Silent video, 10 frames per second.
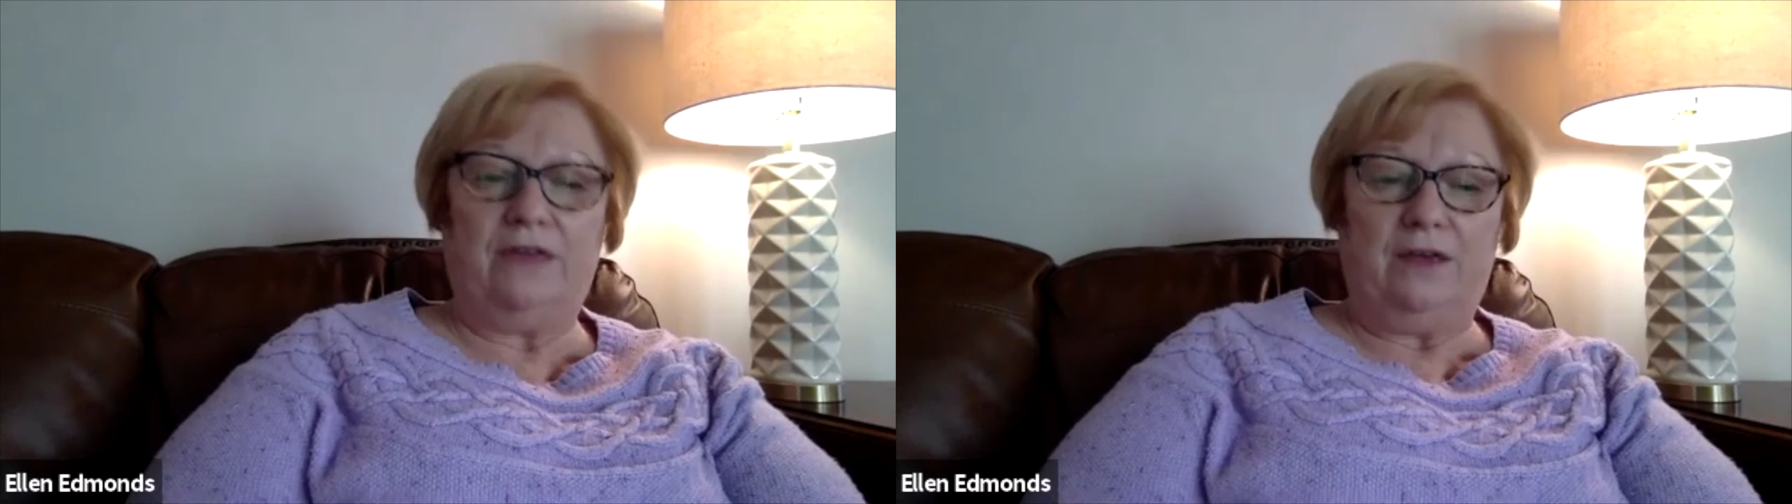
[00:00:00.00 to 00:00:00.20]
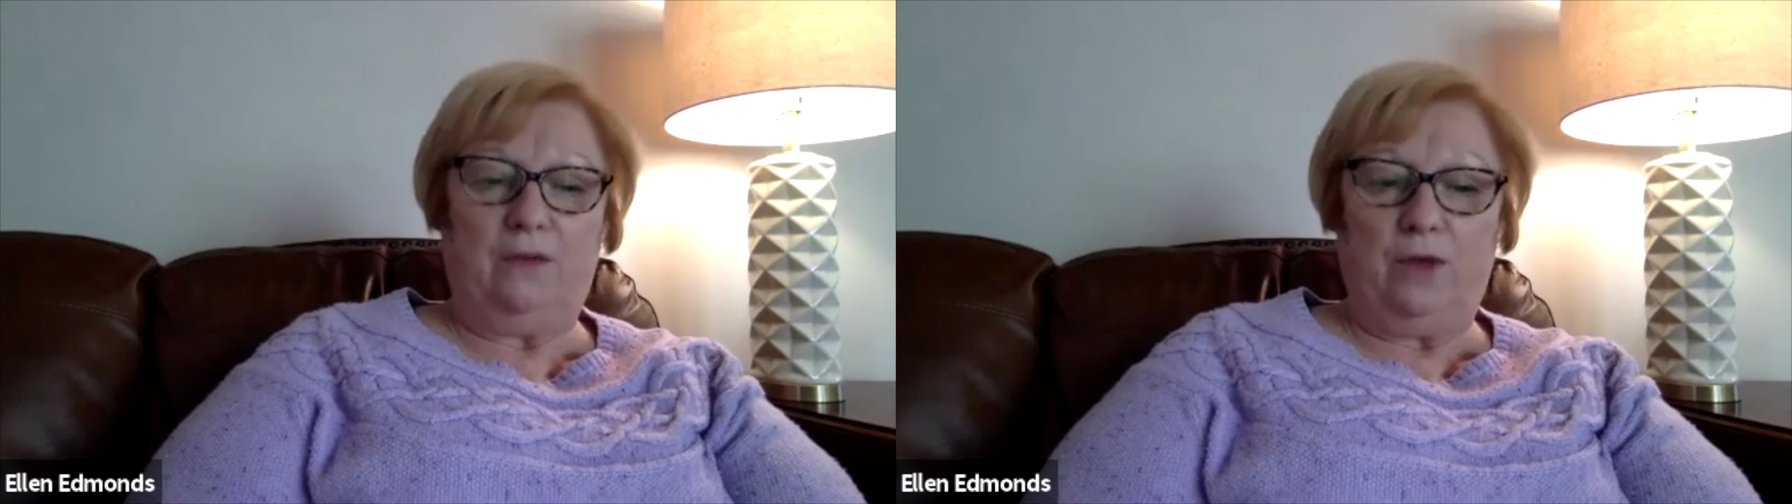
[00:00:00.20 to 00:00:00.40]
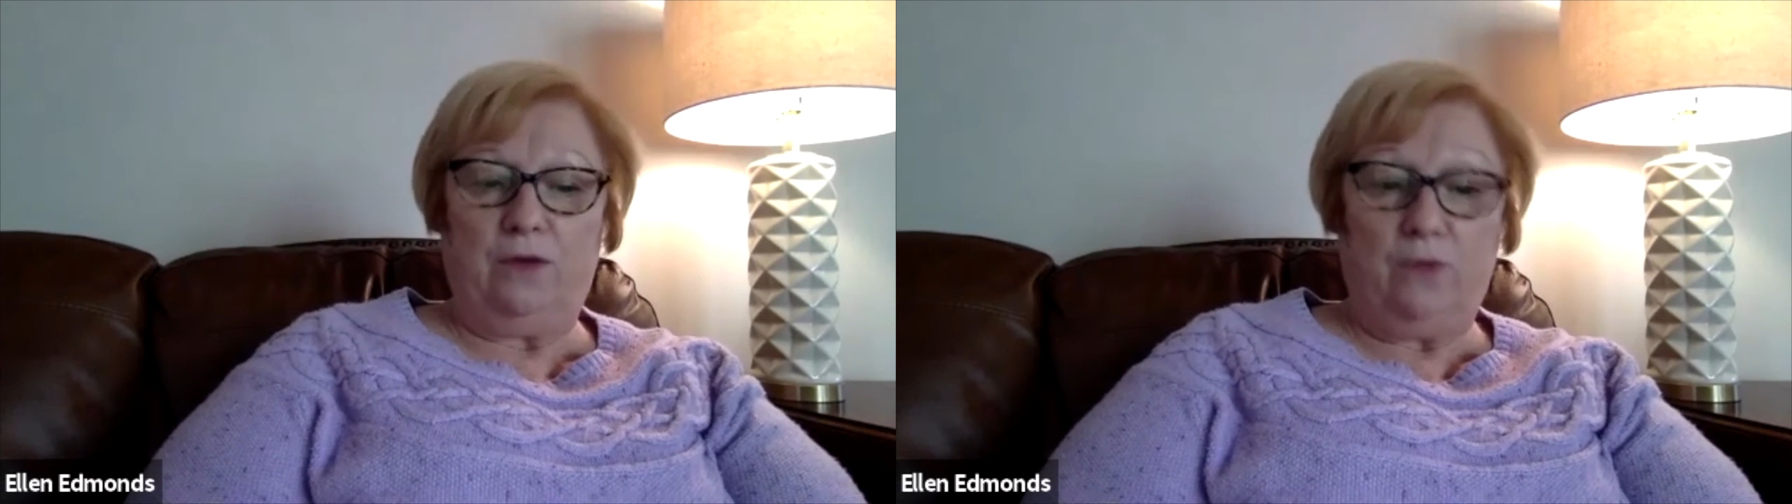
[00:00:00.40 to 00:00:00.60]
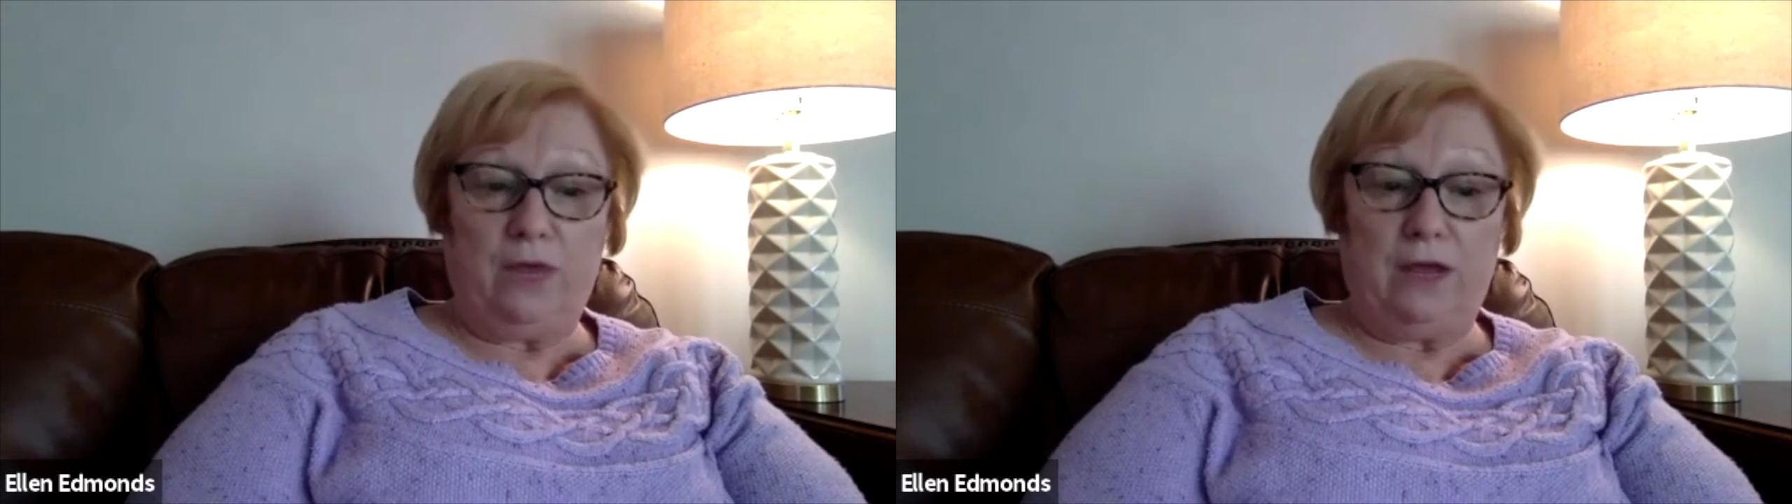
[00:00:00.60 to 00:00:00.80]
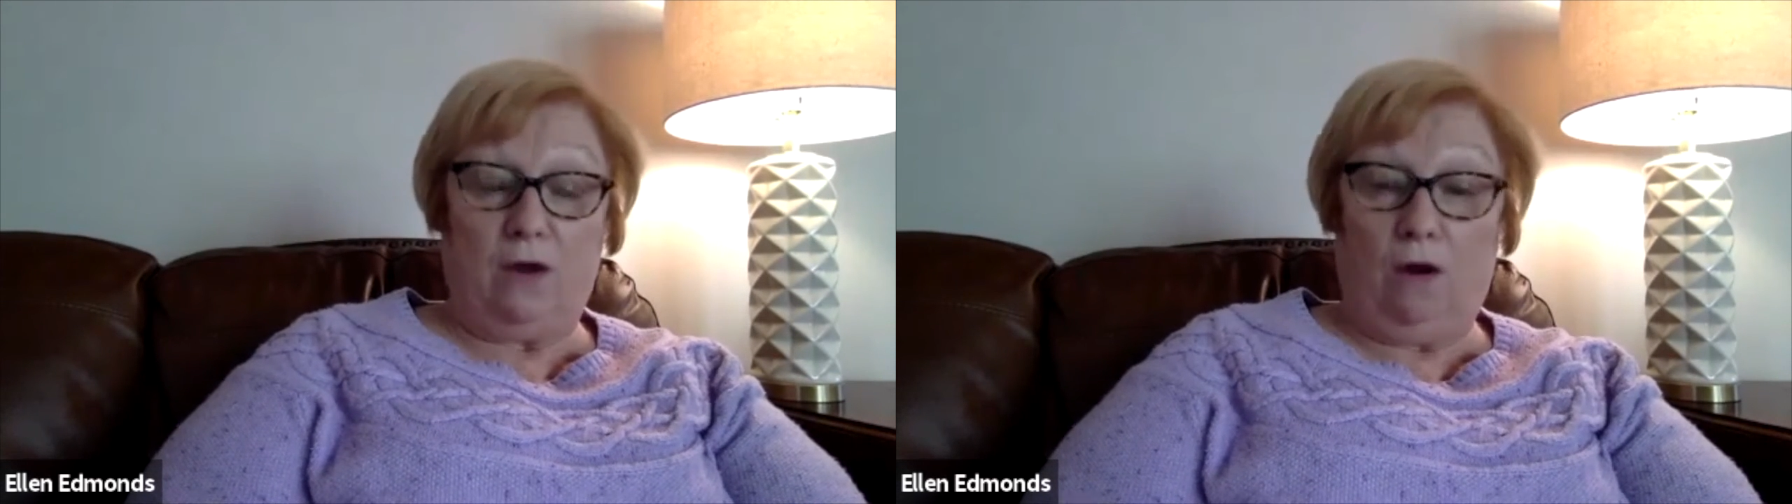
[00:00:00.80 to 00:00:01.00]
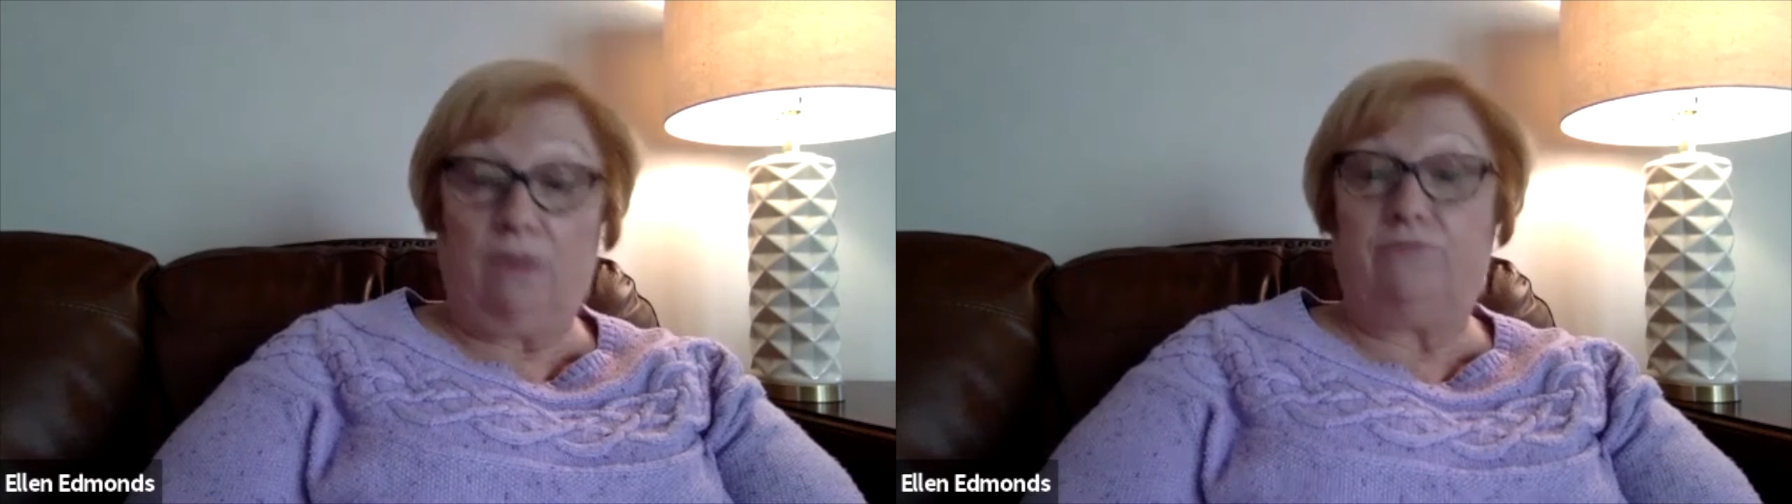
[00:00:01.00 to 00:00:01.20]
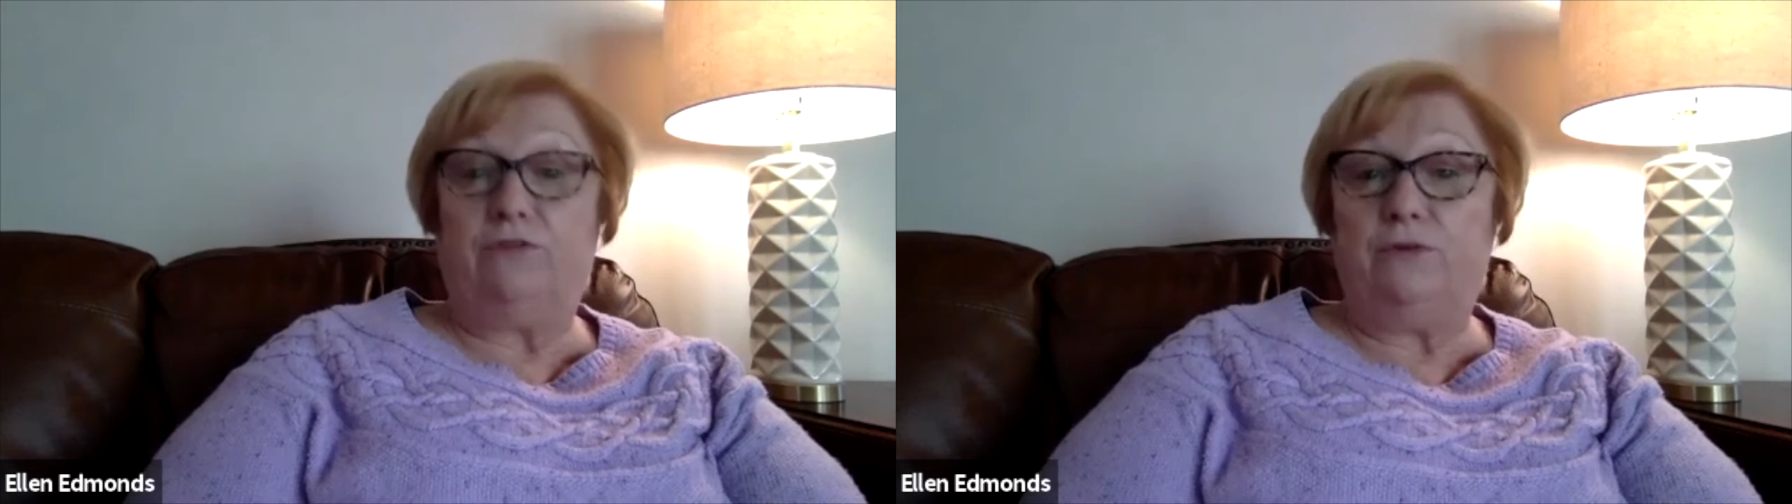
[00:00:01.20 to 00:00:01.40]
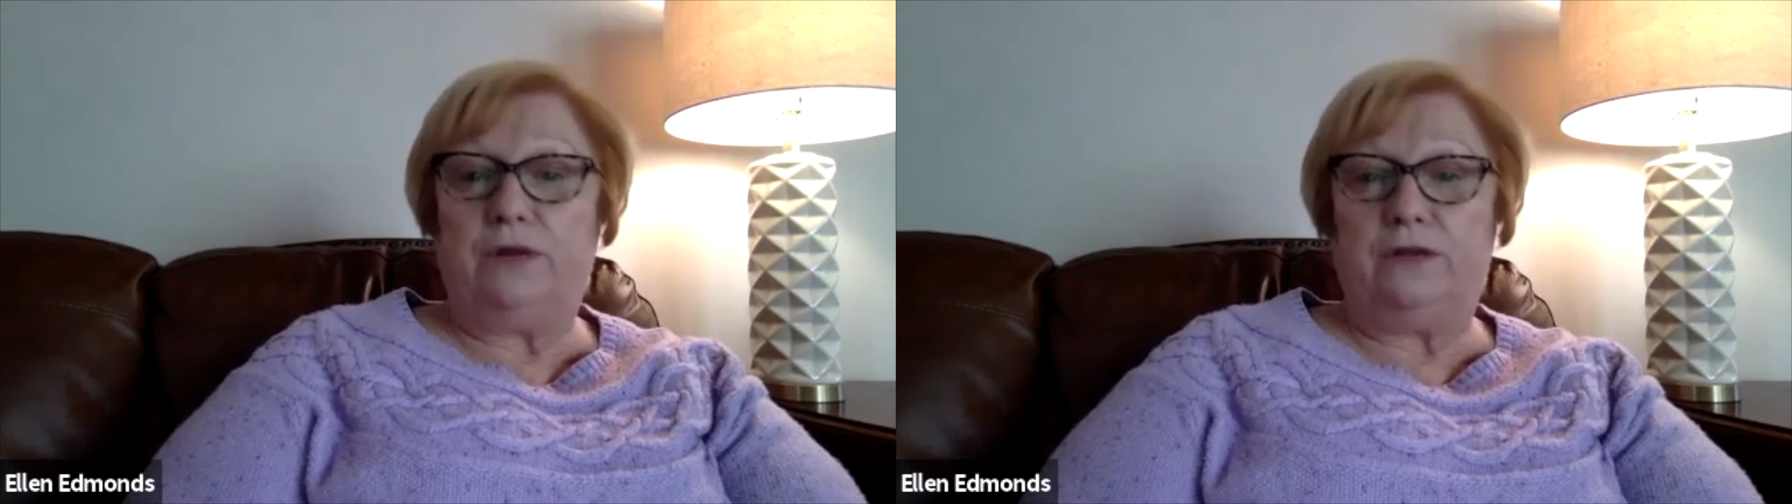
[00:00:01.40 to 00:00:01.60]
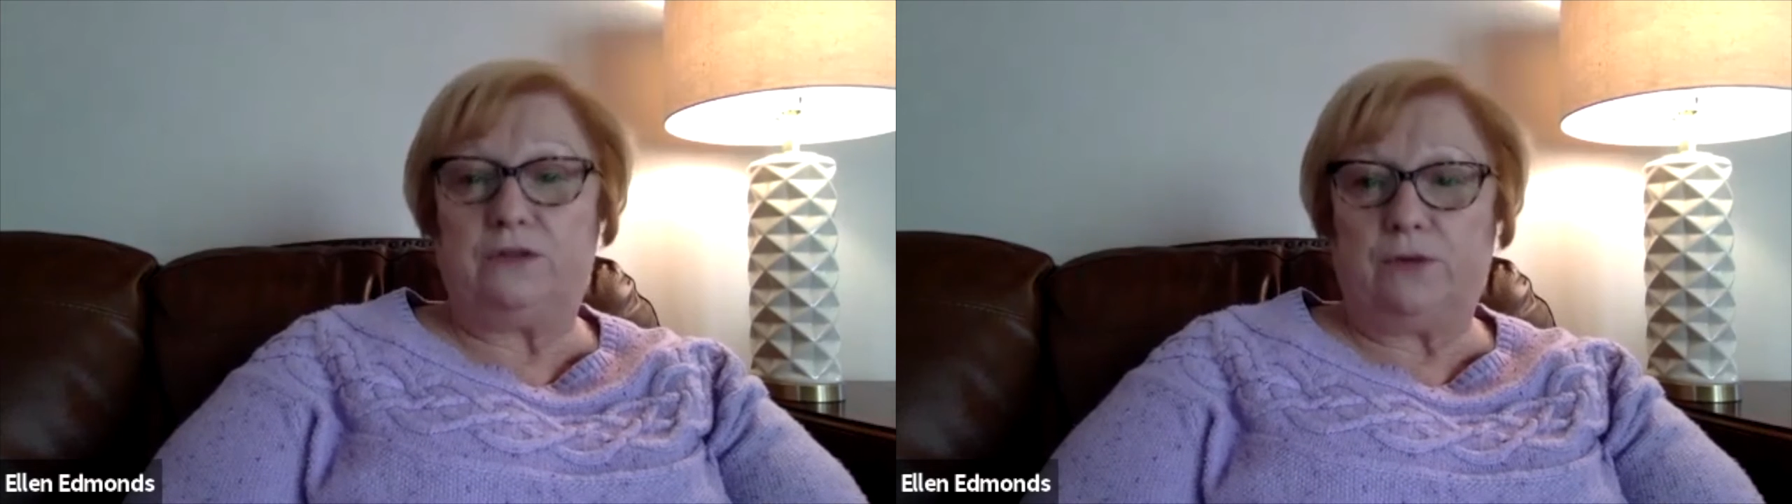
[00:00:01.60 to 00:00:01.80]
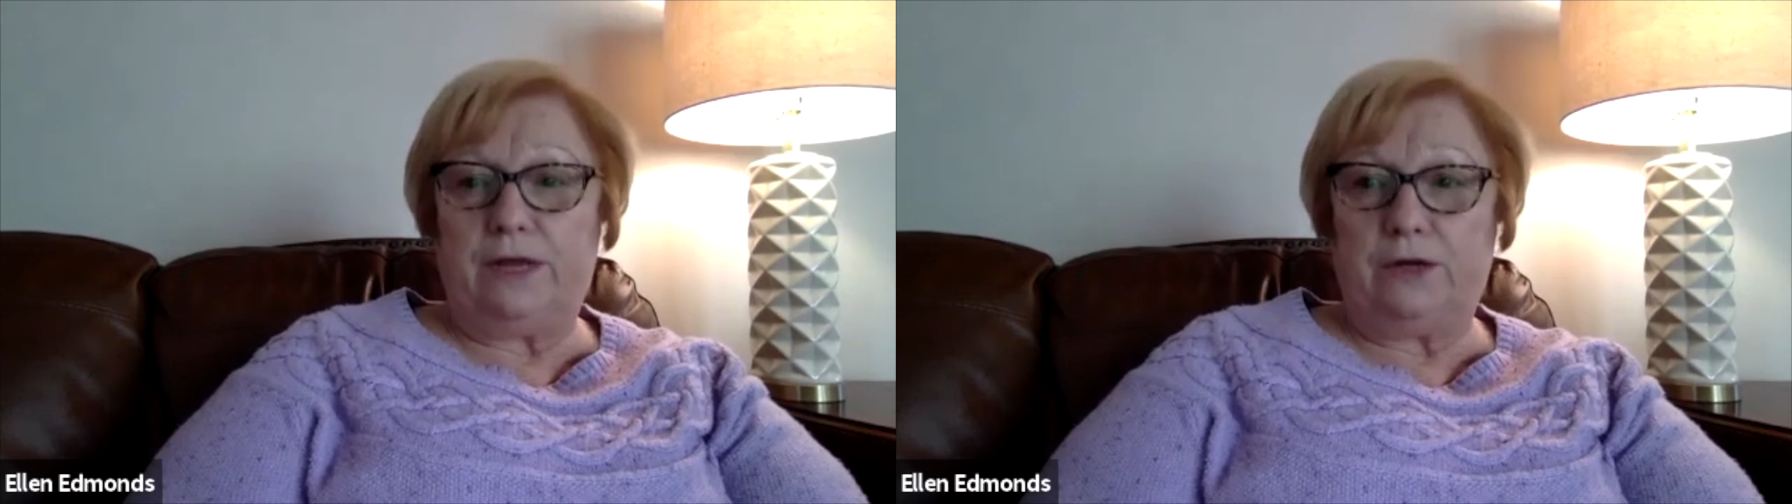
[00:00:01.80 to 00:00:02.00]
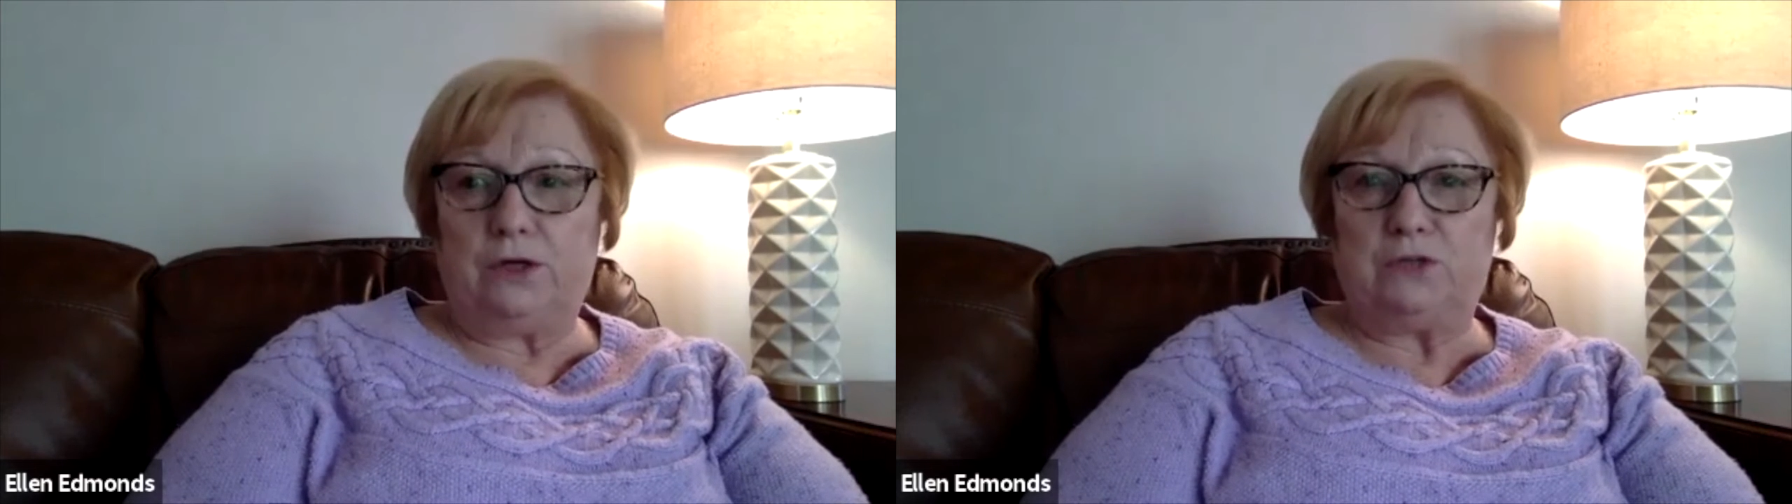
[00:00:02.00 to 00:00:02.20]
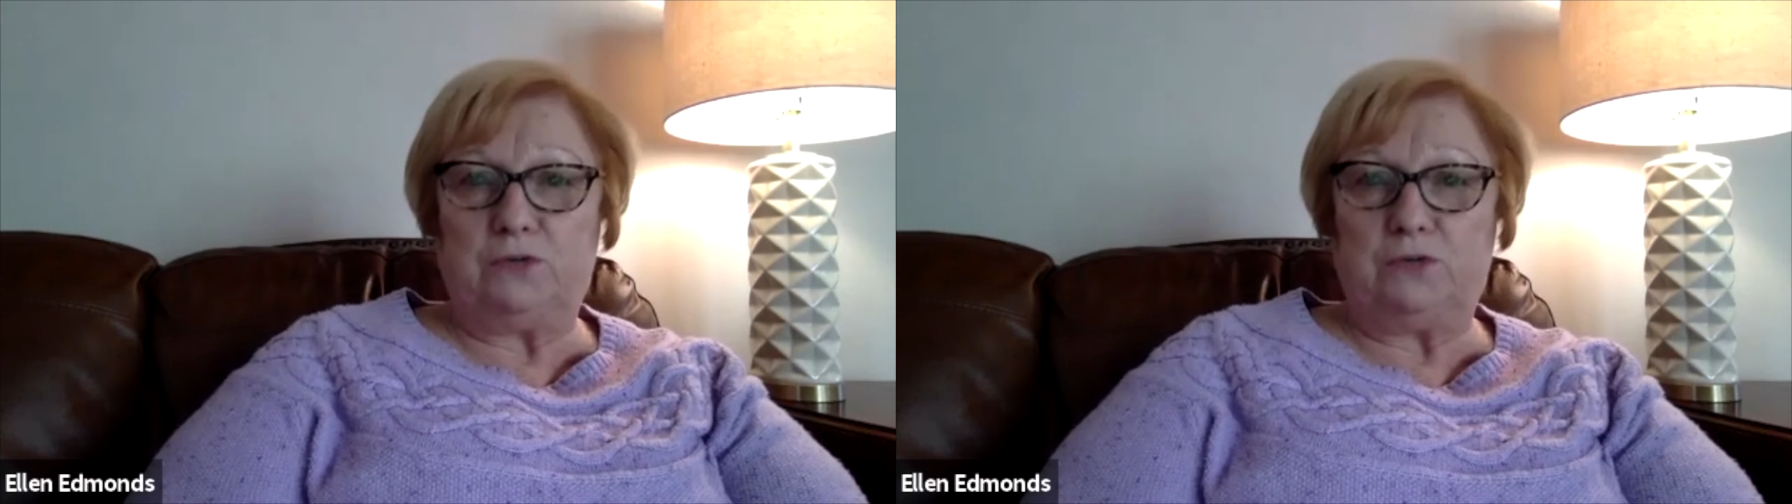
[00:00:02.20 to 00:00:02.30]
When we aren't fluent as readers,